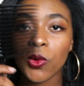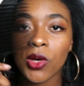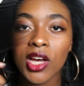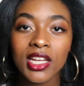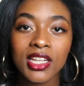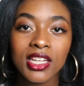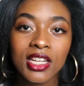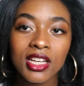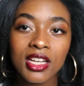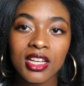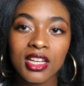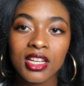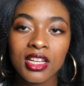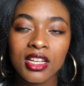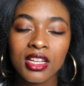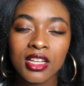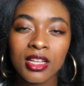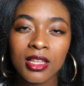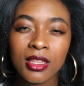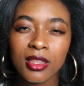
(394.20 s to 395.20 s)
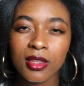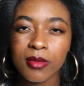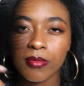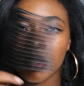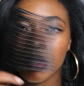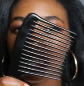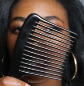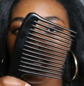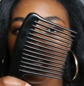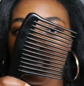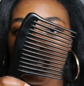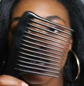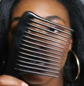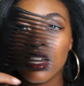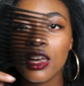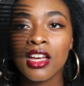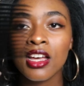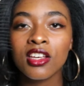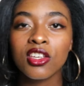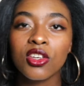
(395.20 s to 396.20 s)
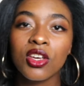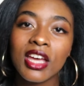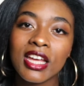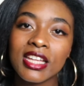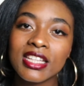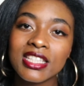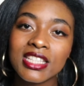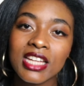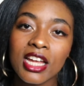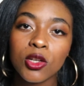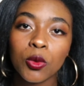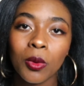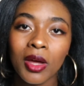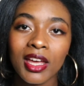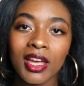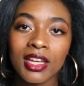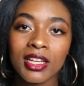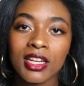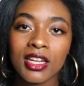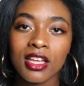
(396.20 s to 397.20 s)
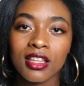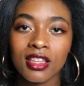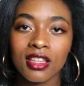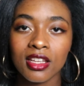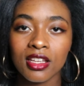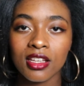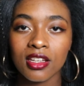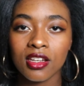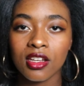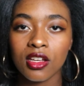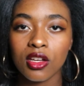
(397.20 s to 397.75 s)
wider the better. You can start wide and then